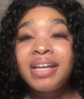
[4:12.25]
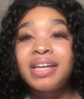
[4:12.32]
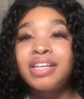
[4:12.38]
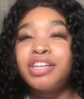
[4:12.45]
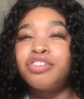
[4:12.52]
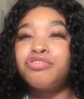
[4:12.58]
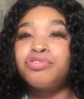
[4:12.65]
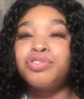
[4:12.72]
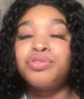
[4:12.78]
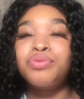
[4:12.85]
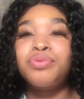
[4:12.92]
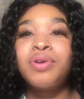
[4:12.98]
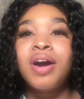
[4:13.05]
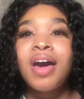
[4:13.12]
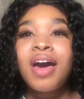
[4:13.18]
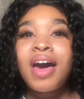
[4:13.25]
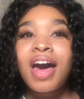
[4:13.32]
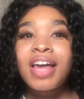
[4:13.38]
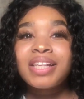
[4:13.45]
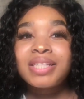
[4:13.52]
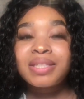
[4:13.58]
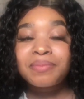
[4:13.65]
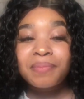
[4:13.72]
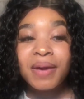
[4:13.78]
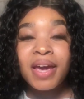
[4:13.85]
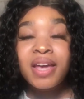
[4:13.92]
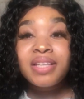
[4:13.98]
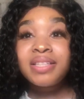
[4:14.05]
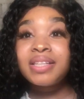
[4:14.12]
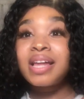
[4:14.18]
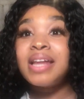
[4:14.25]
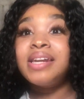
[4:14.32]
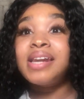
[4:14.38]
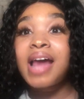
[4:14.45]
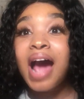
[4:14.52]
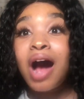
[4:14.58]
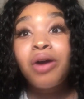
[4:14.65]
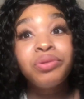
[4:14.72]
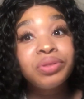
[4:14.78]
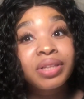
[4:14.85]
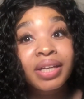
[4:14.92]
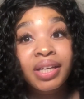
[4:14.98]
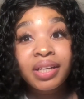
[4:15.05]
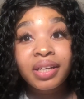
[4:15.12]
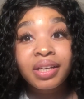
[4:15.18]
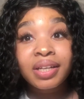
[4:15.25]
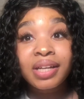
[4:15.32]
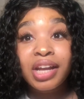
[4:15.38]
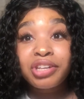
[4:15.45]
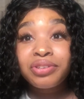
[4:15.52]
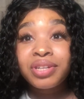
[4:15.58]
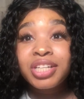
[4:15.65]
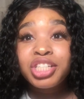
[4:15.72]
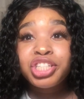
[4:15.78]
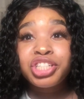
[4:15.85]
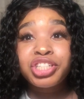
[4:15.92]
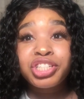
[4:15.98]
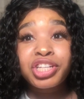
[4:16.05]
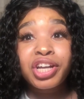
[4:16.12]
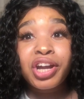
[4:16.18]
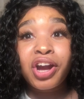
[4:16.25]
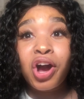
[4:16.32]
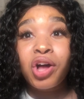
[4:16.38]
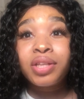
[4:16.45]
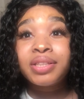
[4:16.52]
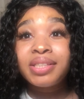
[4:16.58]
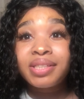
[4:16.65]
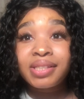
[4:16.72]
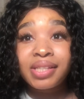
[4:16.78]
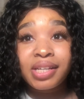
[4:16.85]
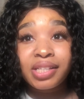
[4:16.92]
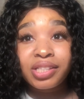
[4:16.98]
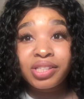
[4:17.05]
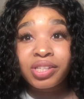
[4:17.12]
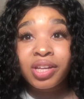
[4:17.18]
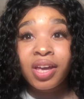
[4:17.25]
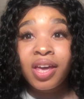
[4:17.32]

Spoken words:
It gives you a space, an outlet that you can share all these things.